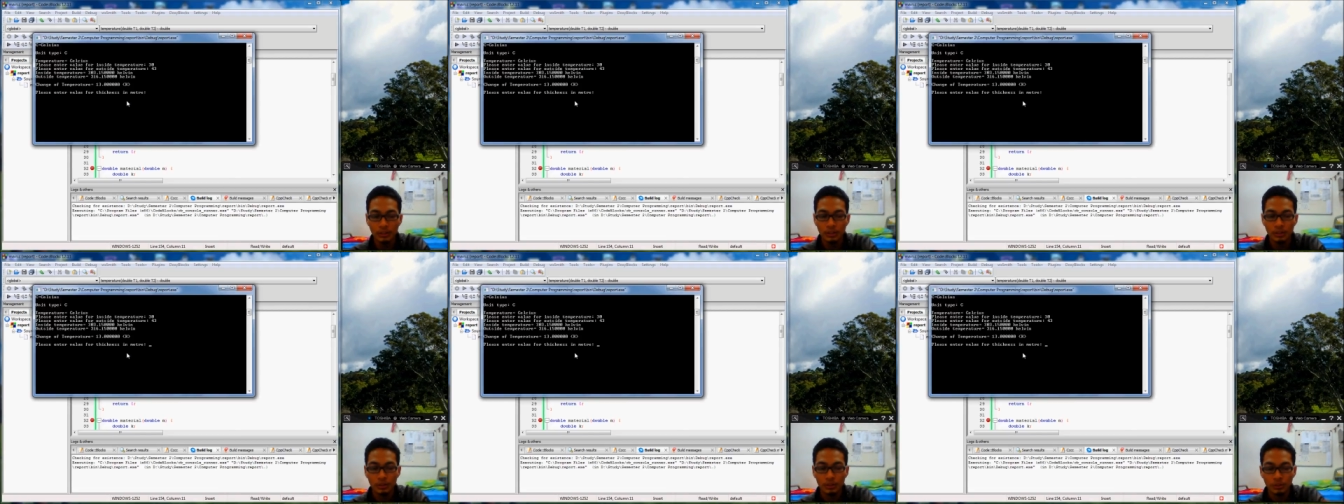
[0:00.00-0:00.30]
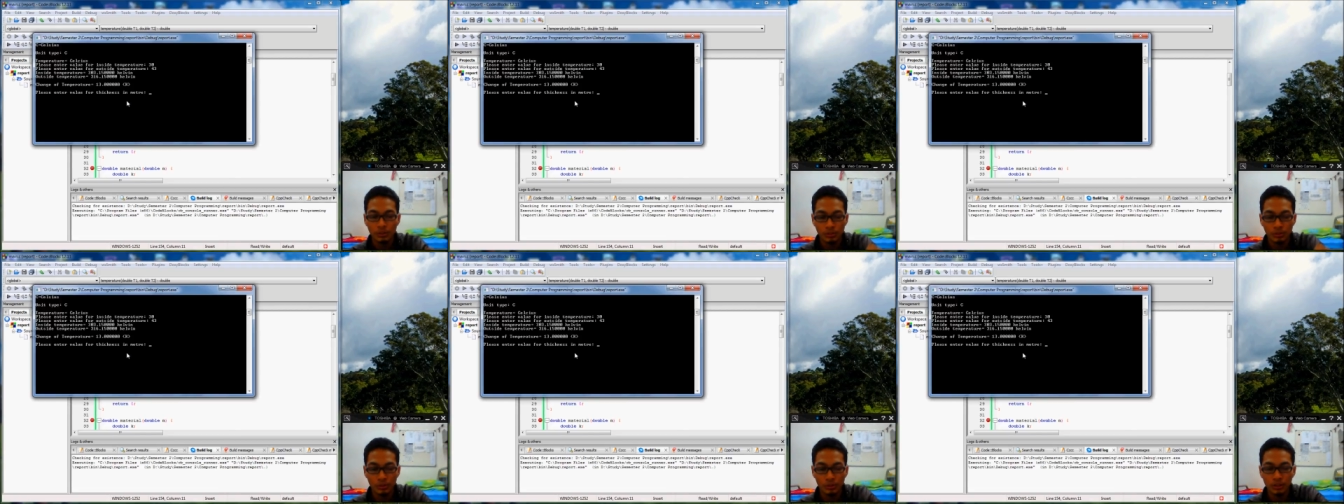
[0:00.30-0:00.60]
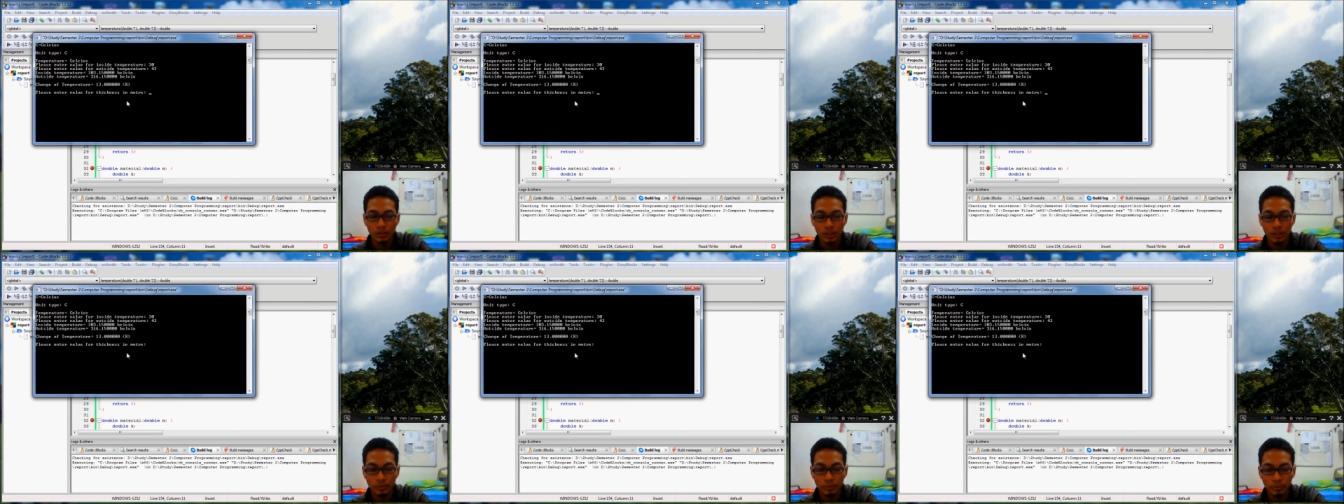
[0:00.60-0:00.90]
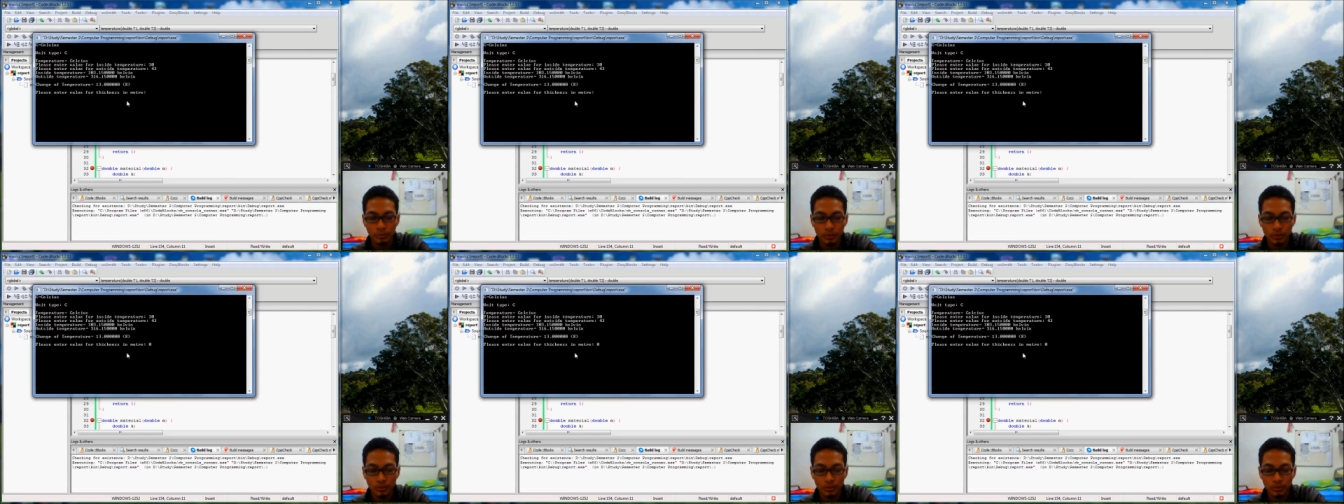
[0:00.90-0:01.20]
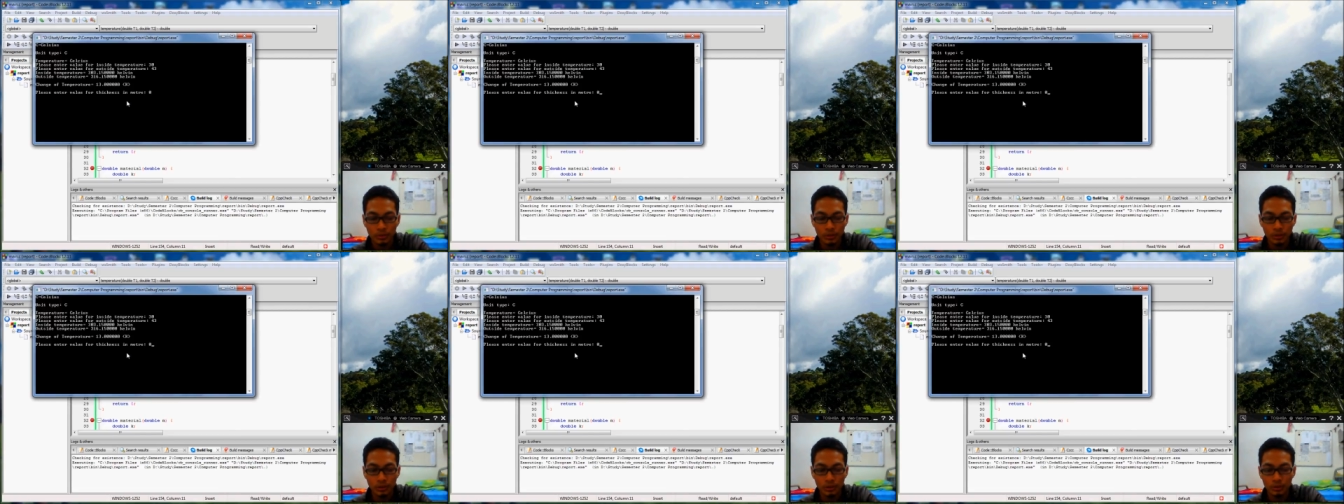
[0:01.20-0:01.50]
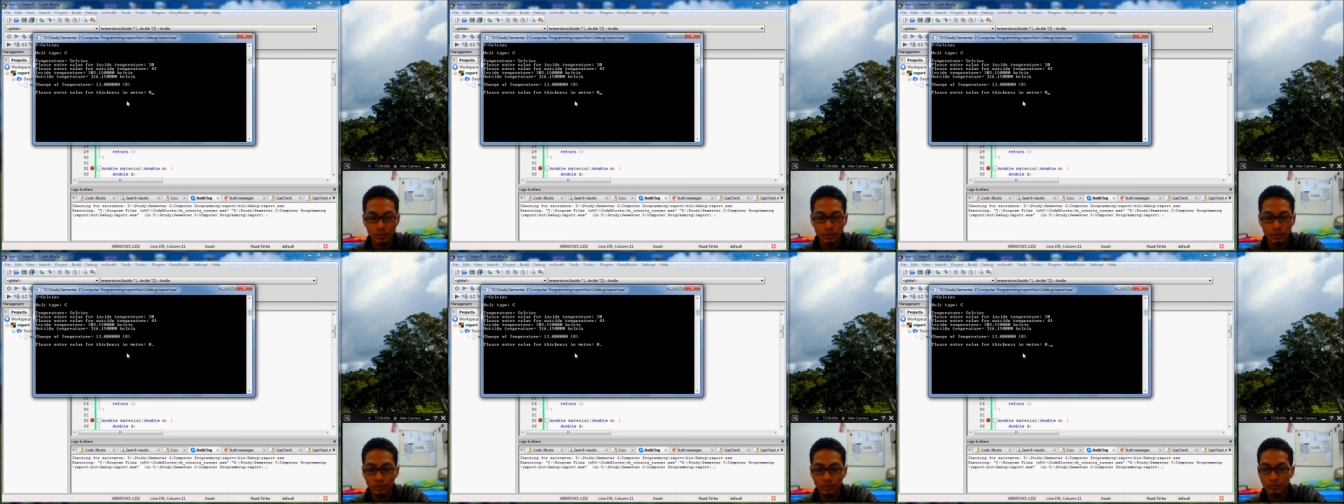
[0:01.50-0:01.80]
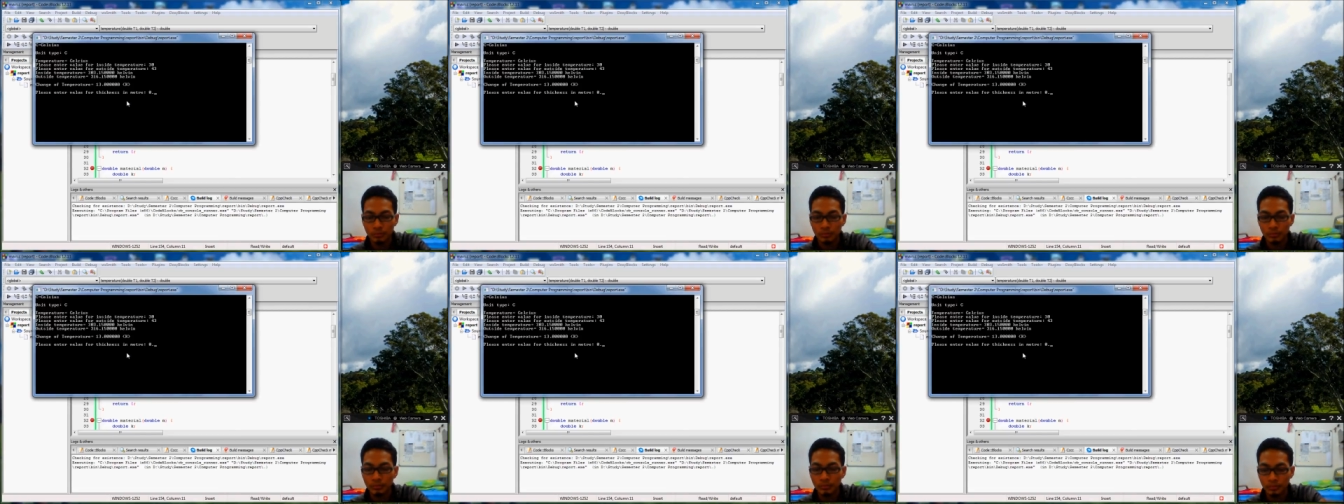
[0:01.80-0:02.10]
We just put
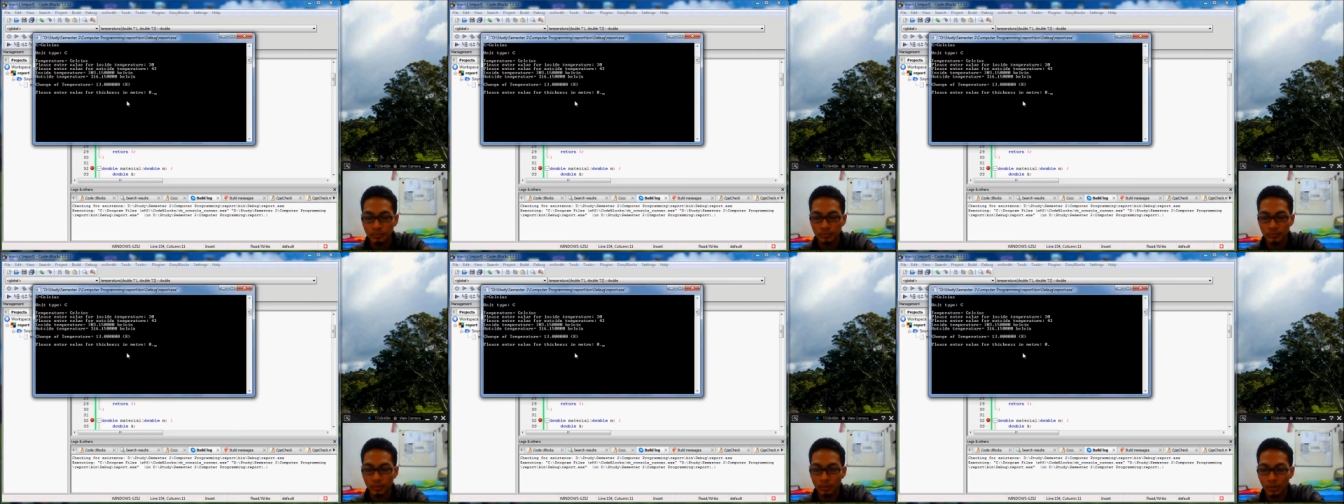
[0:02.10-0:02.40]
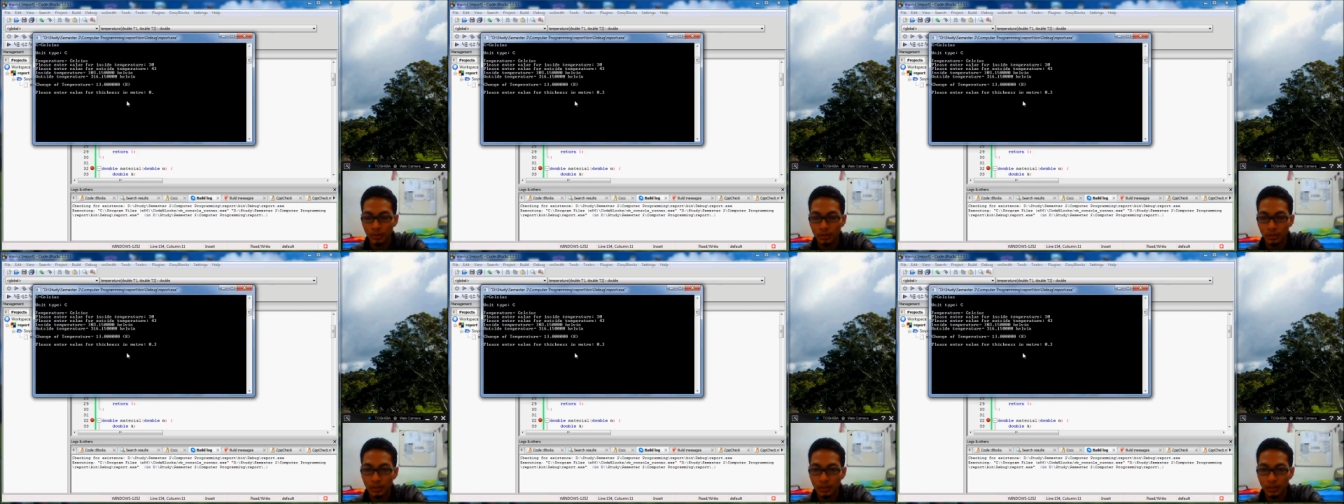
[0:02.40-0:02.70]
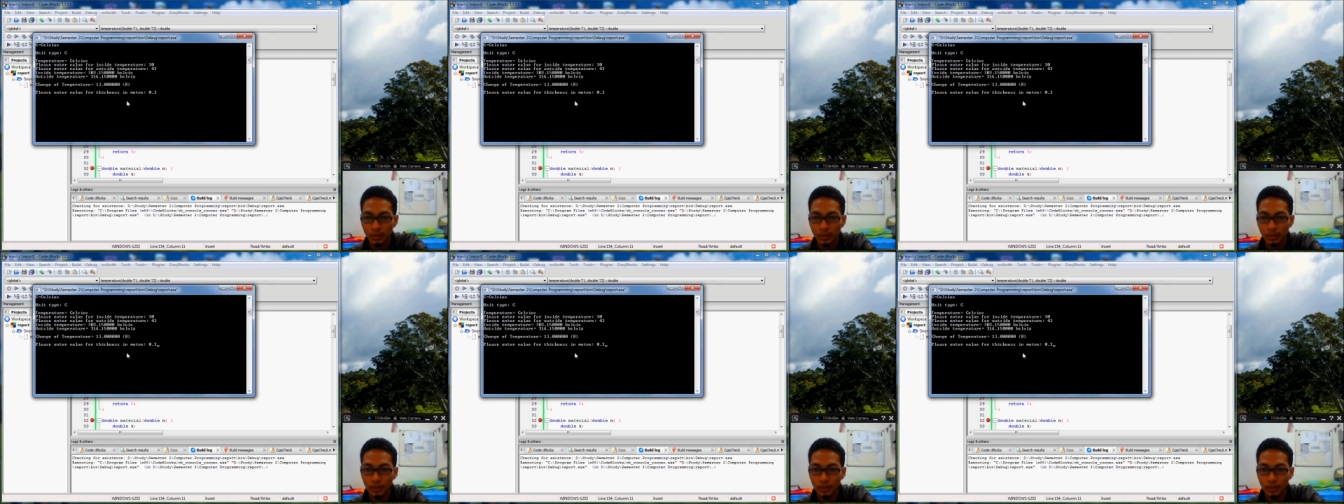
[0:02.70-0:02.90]
0.3